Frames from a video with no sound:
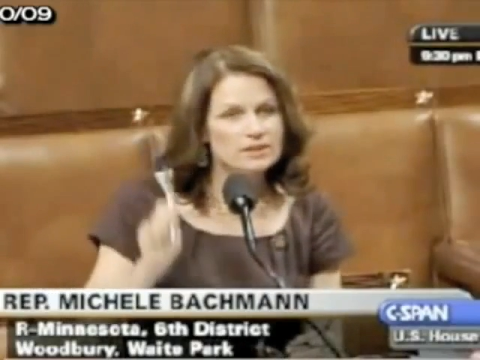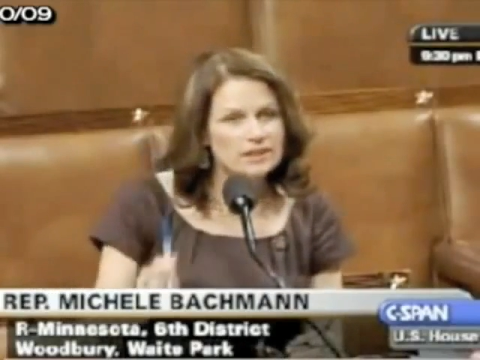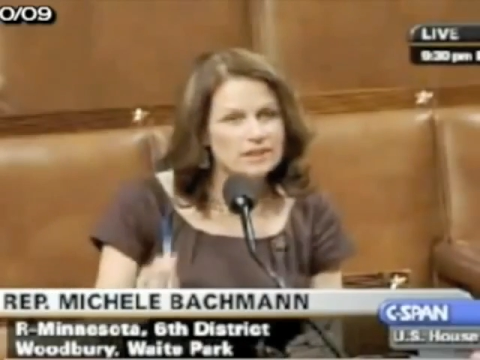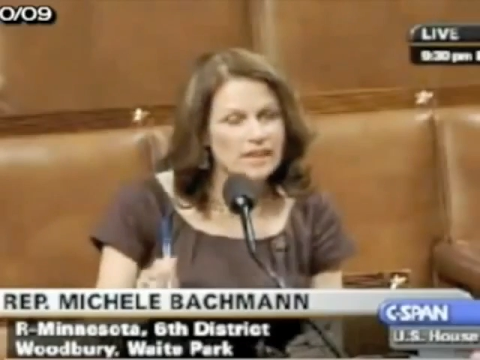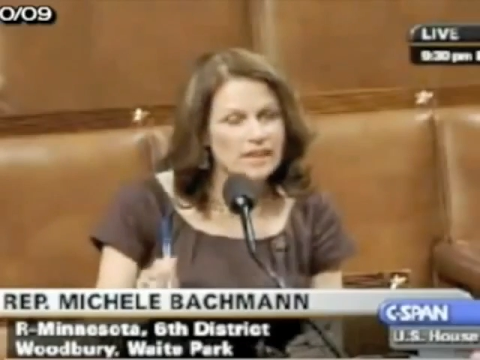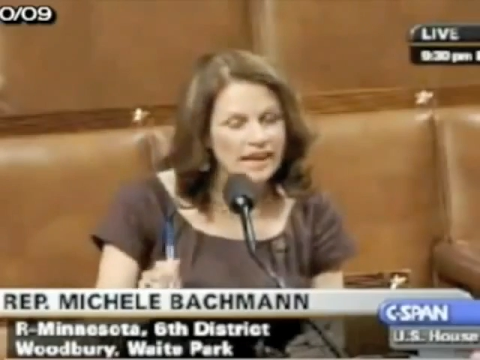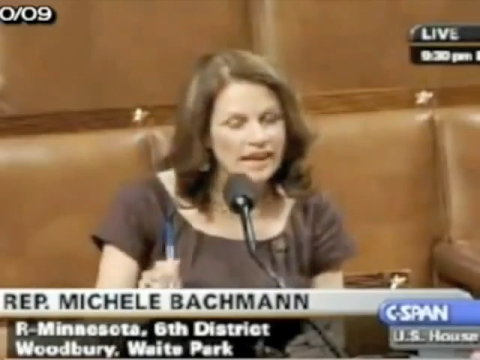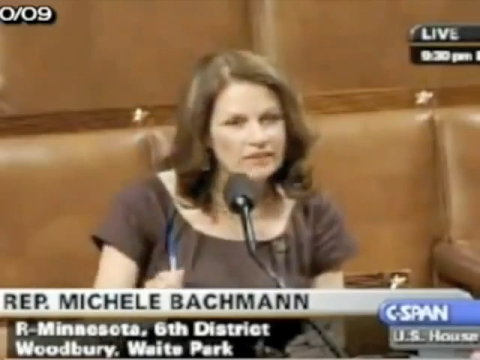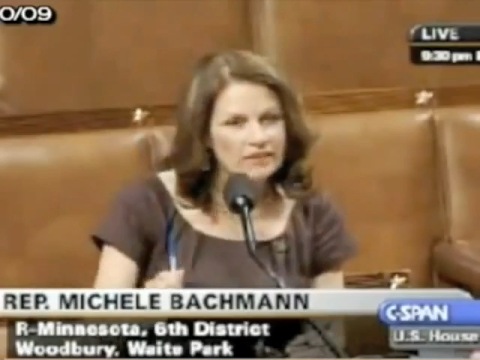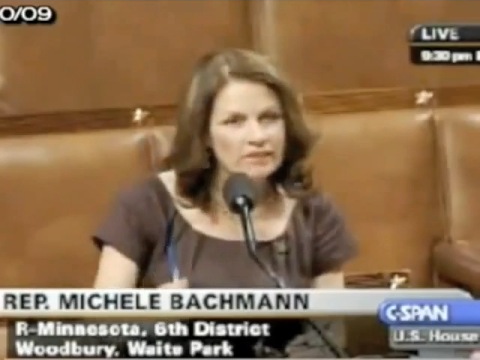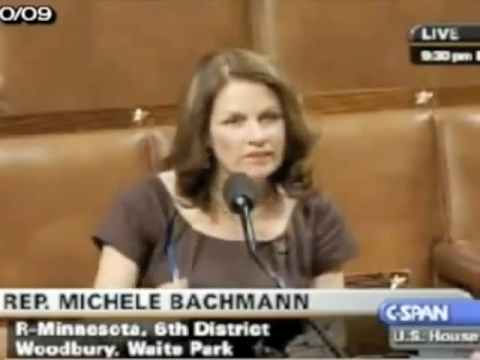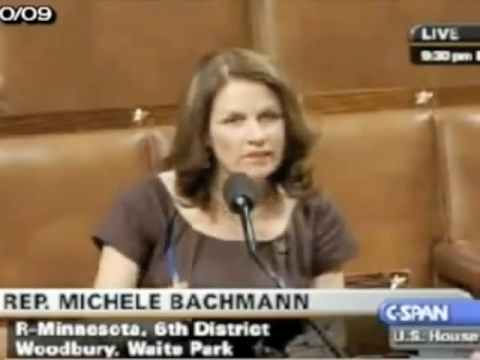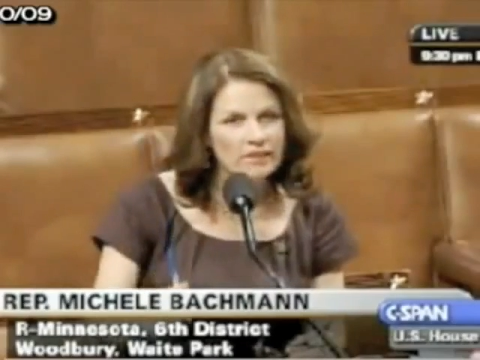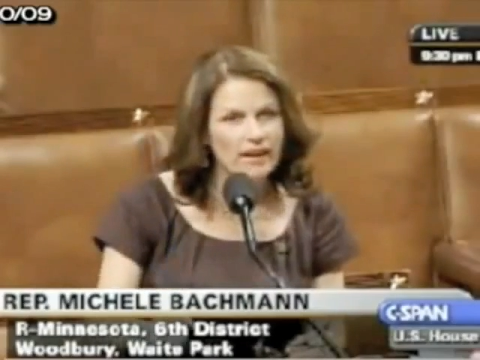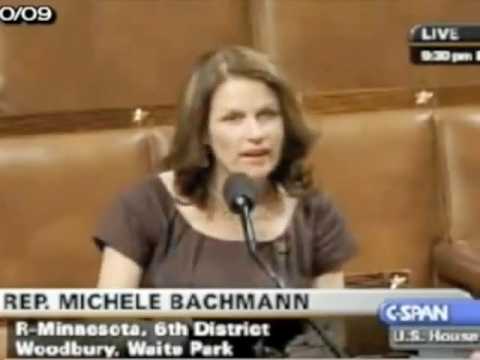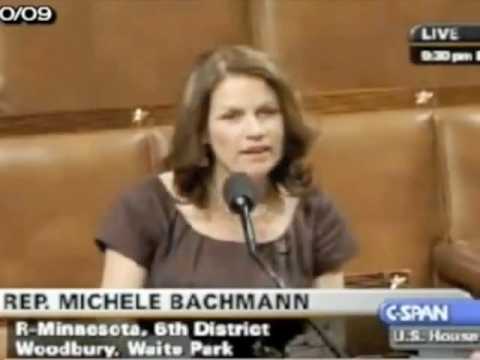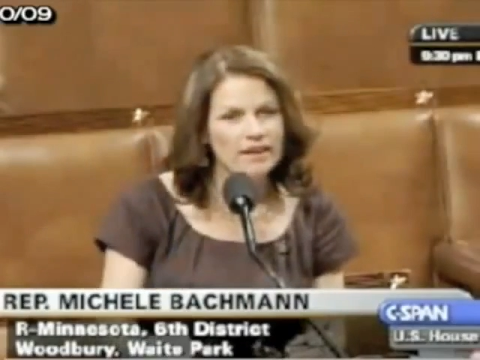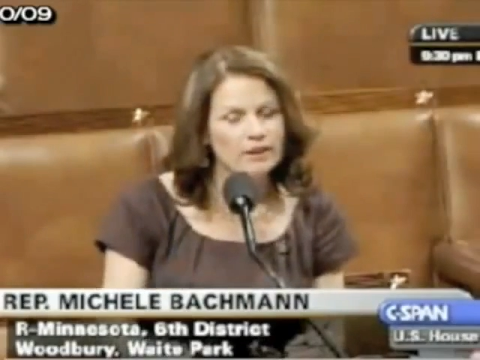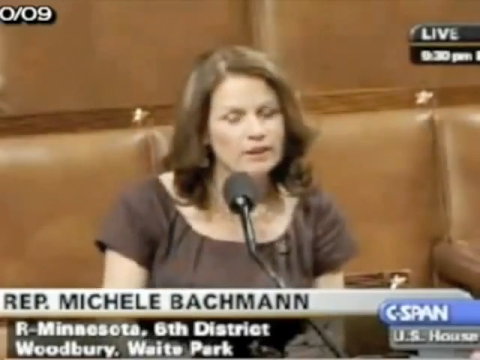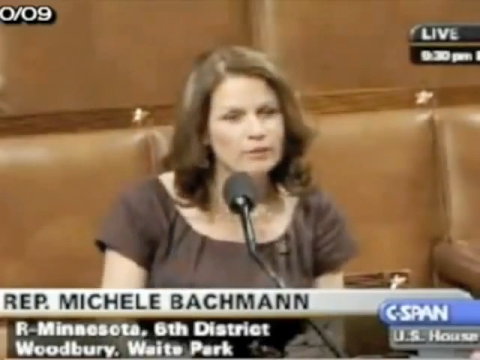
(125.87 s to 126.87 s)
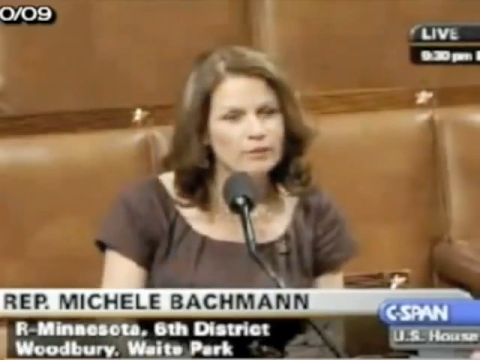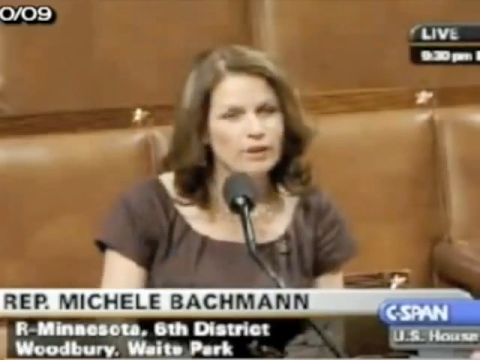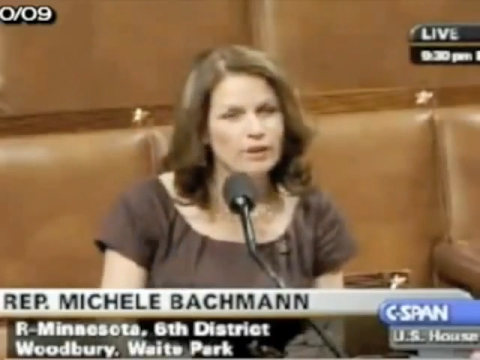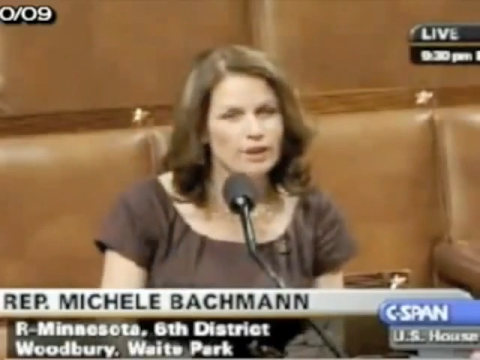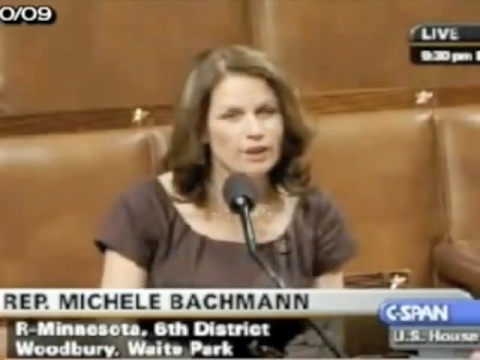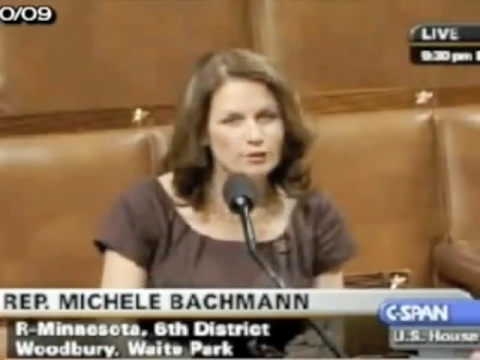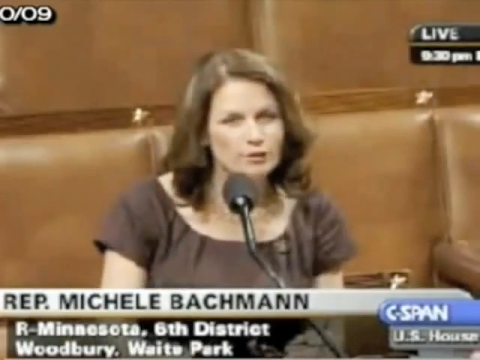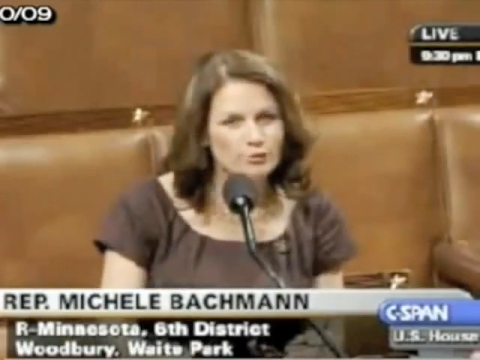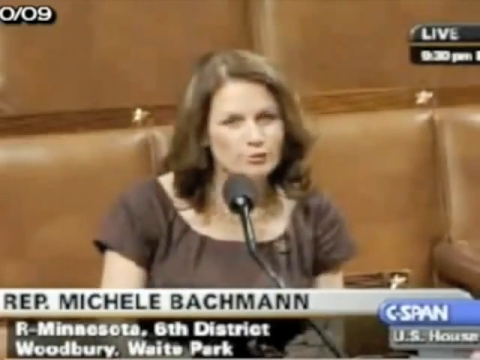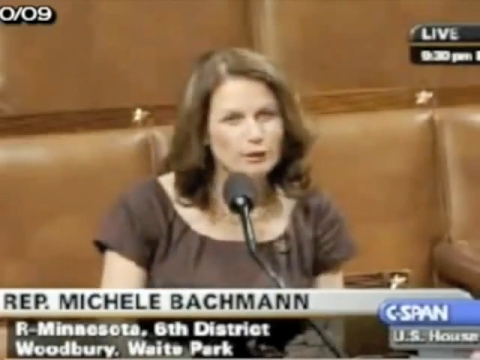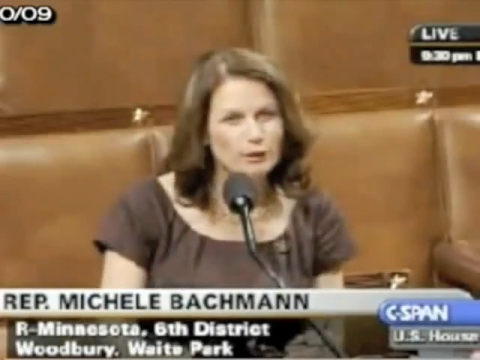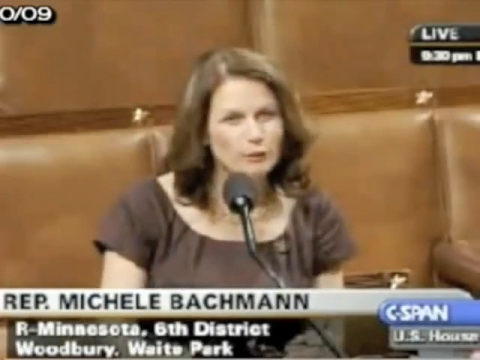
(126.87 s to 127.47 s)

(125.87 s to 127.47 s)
that the kind of country